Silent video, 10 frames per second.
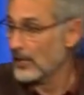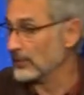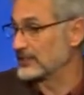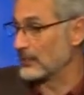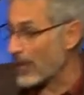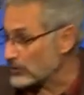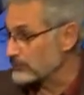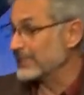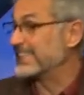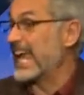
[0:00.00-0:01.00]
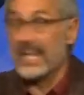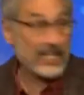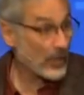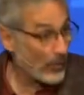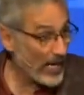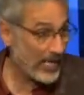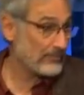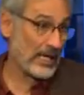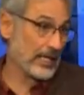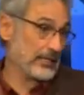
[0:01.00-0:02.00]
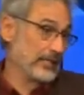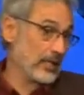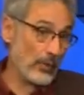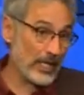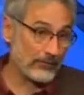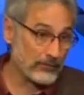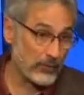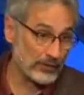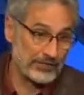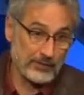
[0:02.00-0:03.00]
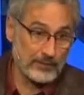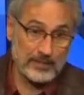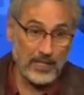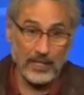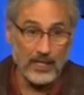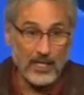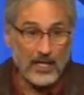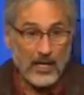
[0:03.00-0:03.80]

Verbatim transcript: but somehow it's been taken away by you know, whatever forces that have been done.